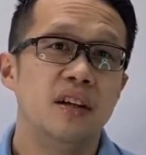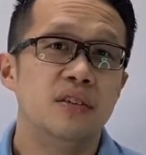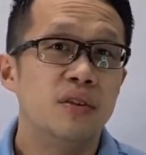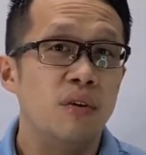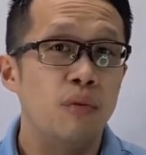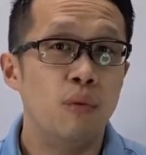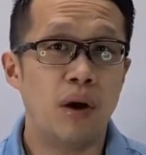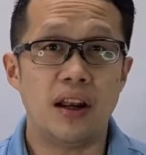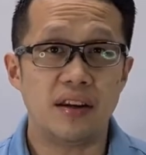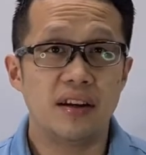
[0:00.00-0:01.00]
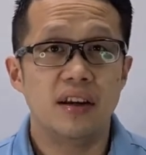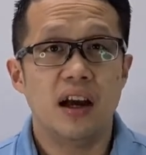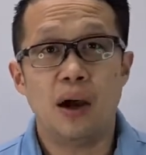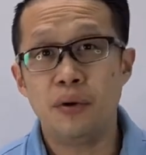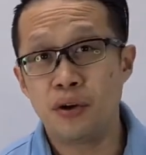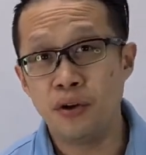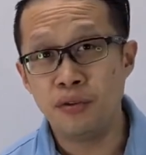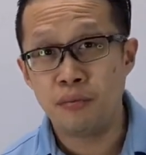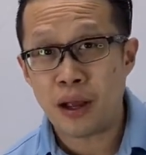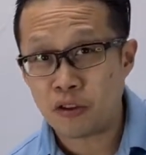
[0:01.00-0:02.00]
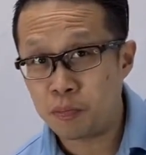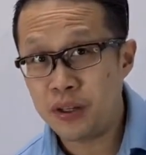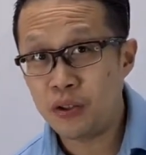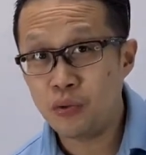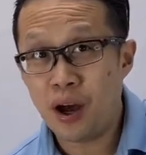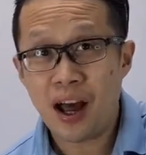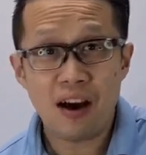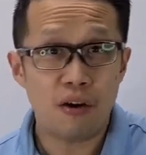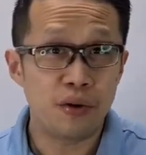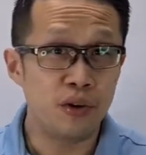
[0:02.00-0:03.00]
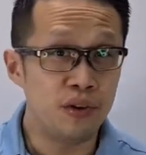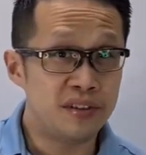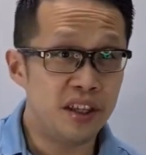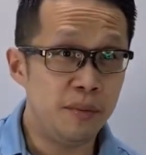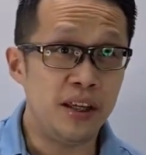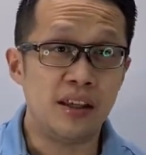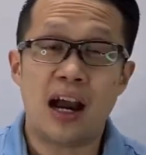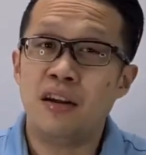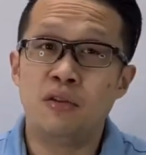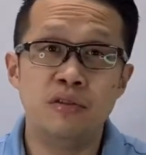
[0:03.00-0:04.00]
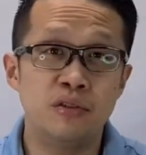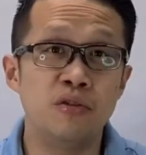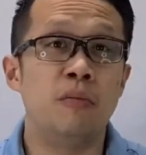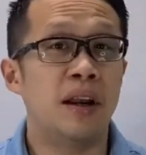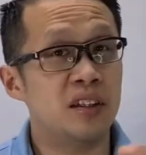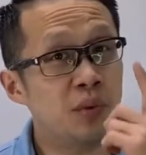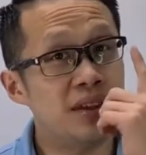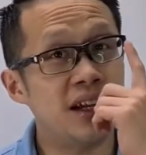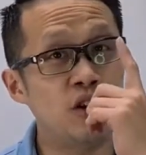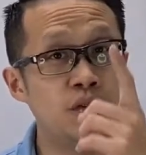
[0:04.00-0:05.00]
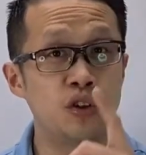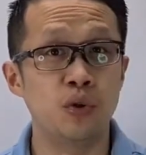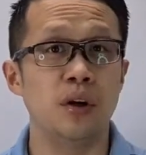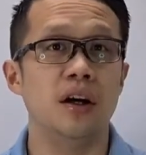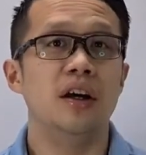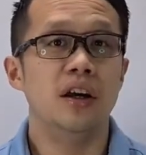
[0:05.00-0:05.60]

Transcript: So what? Are we going back to P2HA or are we going to CB? I don't know, but that's one thing I know for sure.